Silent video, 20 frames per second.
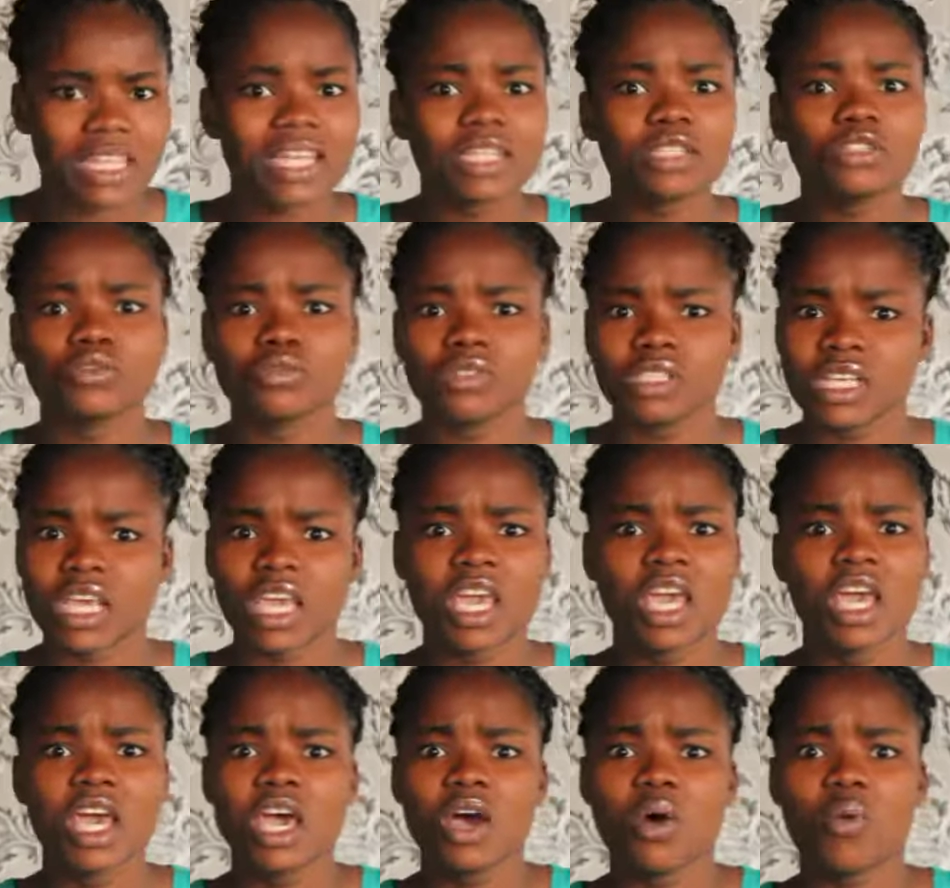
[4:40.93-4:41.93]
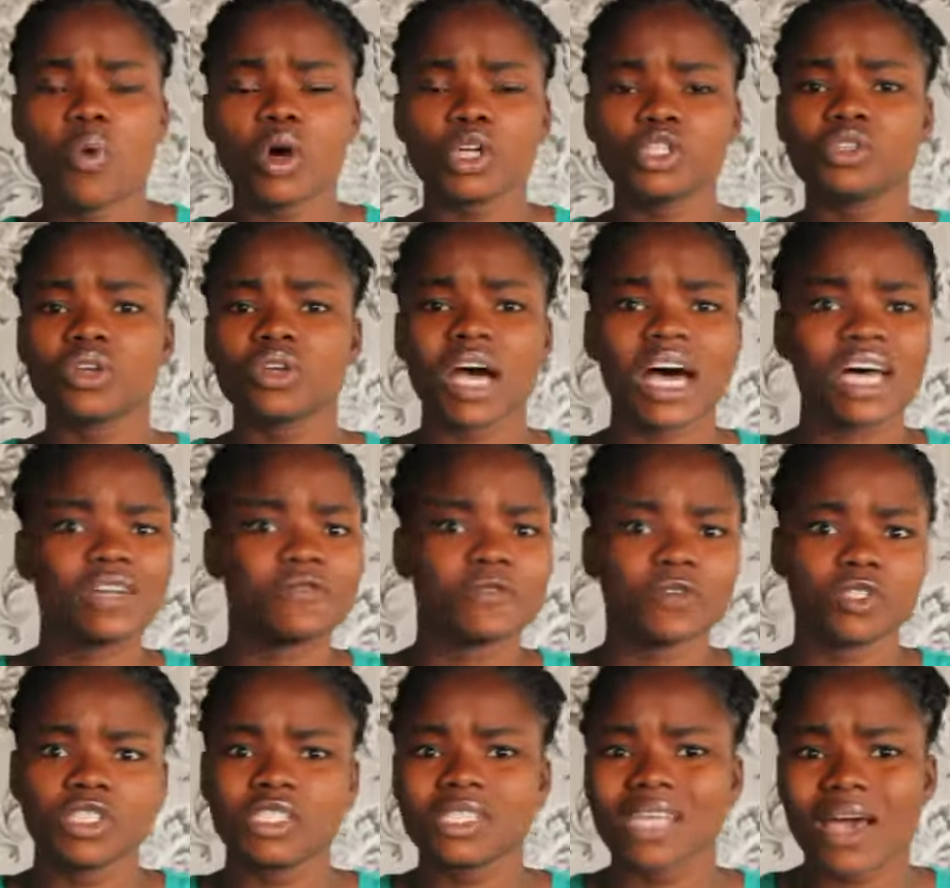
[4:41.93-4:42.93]
That's to say, what you had
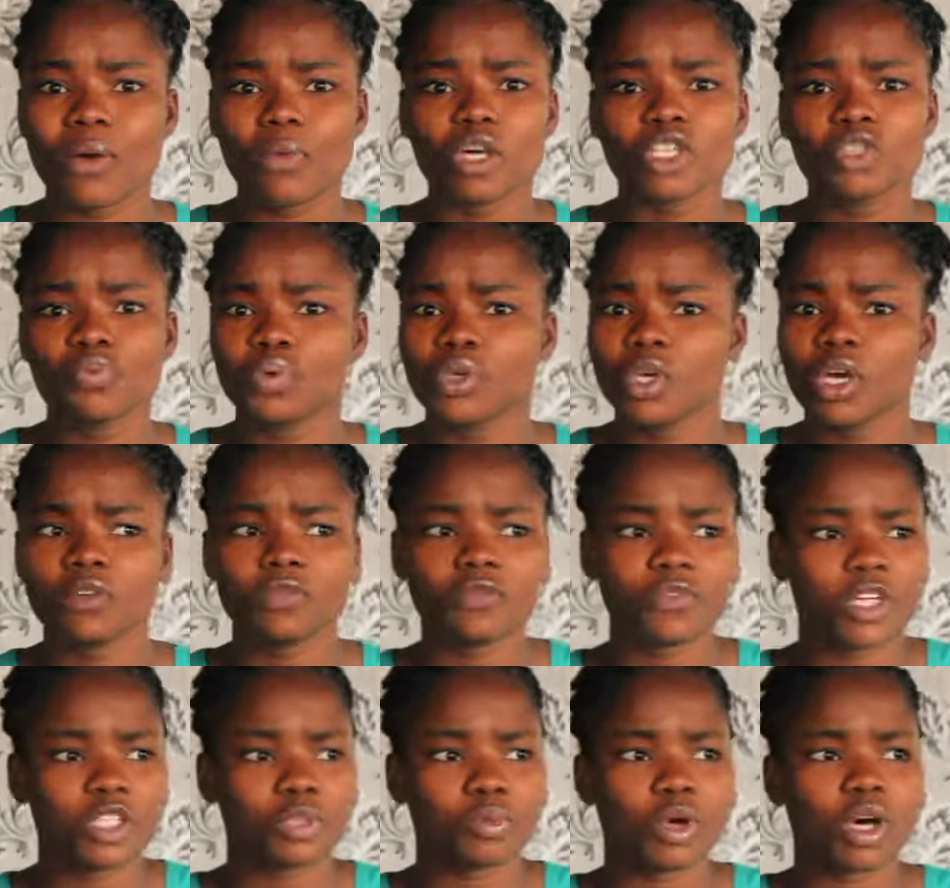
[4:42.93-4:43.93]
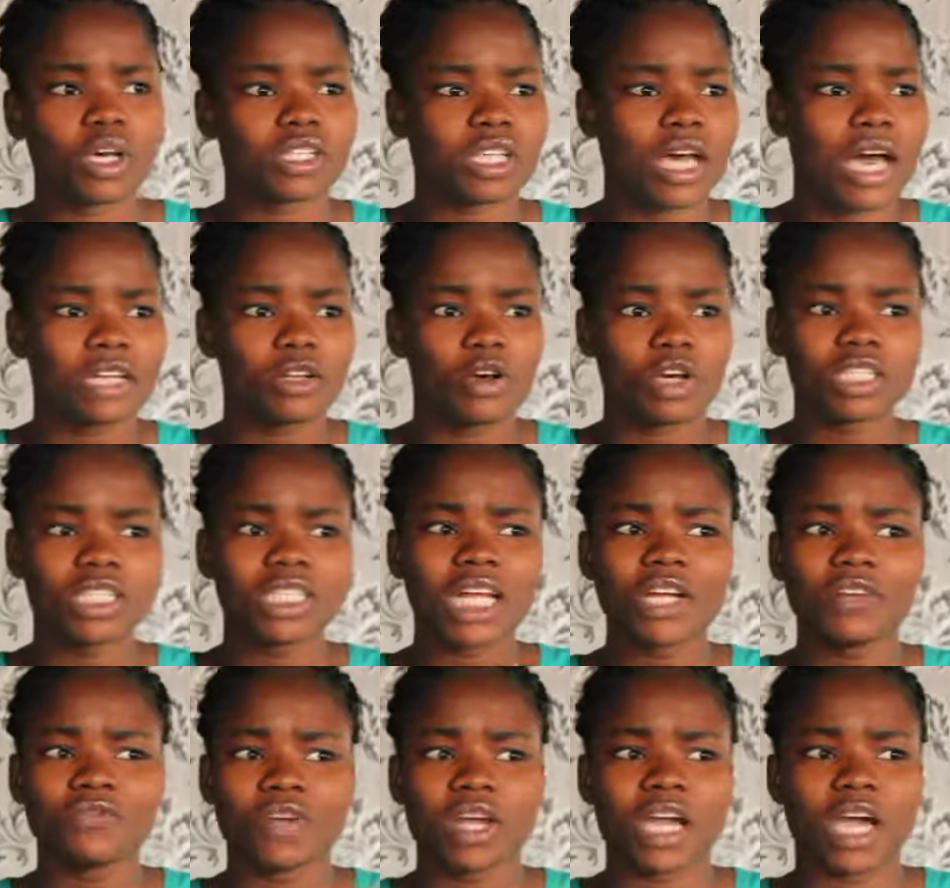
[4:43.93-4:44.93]
for this guy was beyond friendship, because an
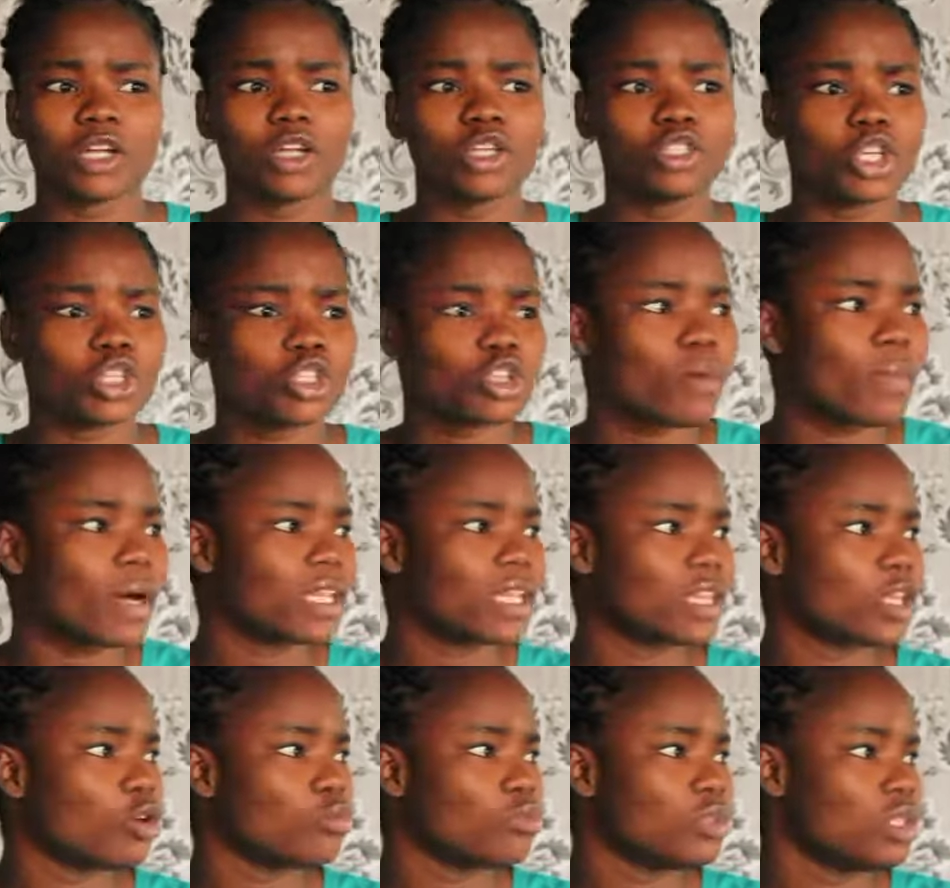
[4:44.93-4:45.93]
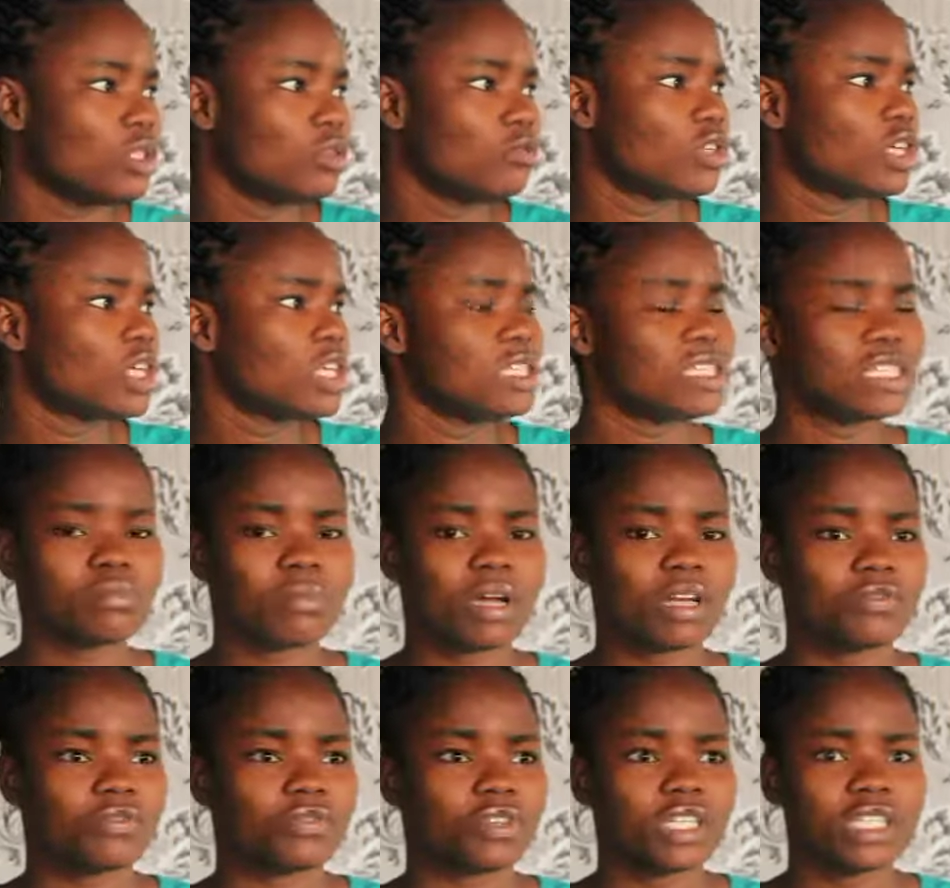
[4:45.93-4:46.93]
ordinary friend cannot just come and tell me you kissed
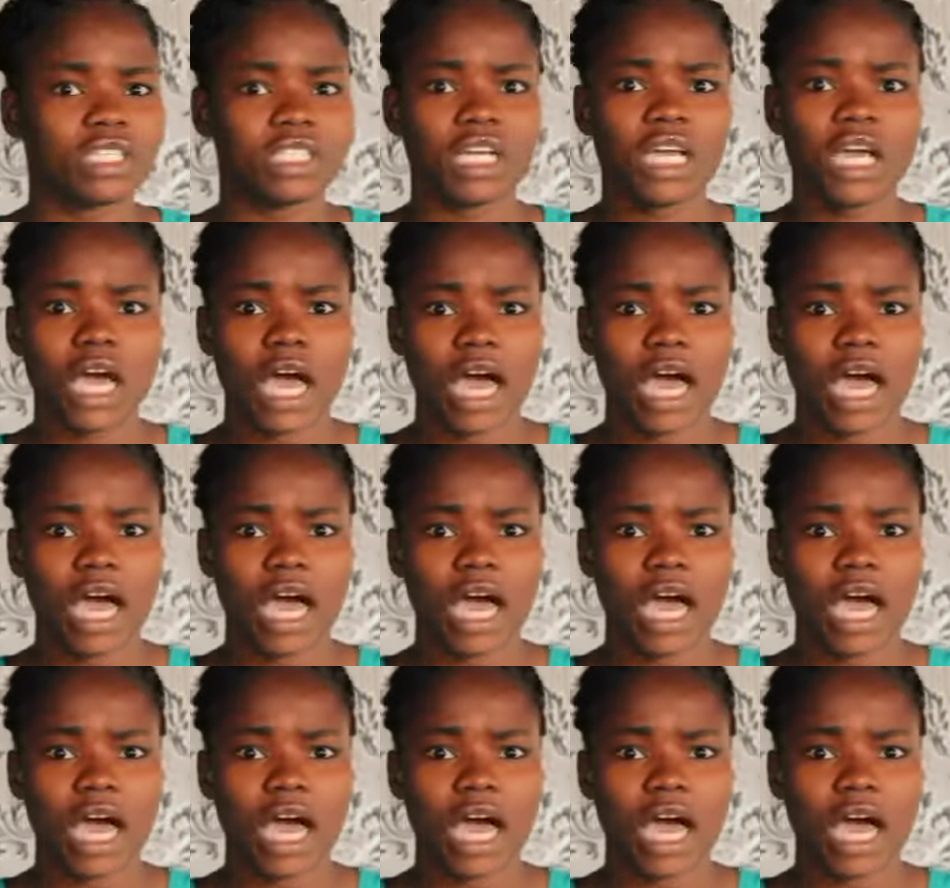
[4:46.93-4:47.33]
my friend.